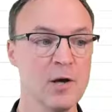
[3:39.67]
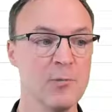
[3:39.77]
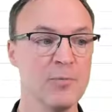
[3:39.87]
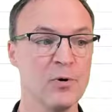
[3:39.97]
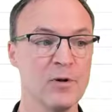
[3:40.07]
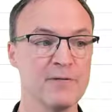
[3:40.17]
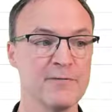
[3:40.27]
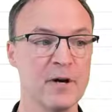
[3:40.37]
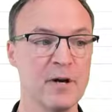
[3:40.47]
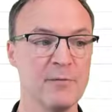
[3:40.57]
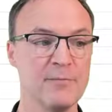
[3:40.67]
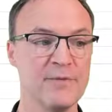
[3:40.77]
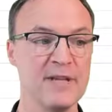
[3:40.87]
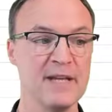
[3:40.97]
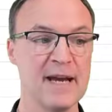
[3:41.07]
pull from
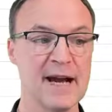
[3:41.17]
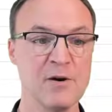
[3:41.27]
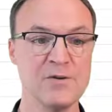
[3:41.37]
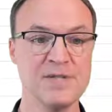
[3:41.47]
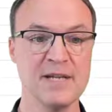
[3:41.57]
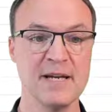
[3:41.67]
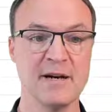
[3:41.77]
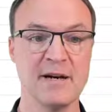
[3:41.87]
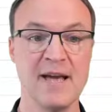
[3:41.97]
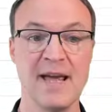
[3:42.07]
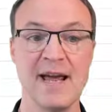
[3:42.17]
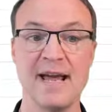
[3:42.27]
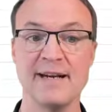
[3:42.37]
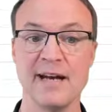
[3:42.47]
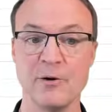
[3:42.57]
the house here and
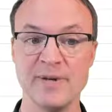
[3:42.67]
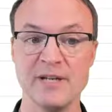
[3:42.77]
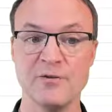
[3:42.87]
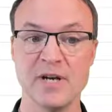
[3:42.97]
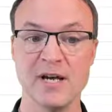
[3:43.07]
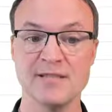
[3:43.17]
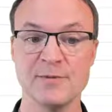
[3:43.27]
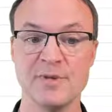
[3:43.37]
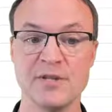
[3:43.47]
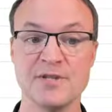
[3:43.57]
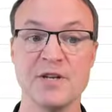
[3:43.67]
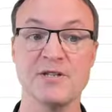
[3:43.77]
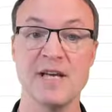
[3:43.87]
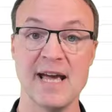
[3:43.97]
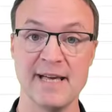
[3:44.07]
how many new customers to
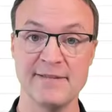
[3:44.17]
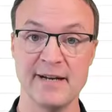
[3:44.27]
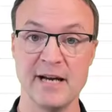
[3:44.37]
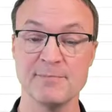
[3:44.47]
add that up?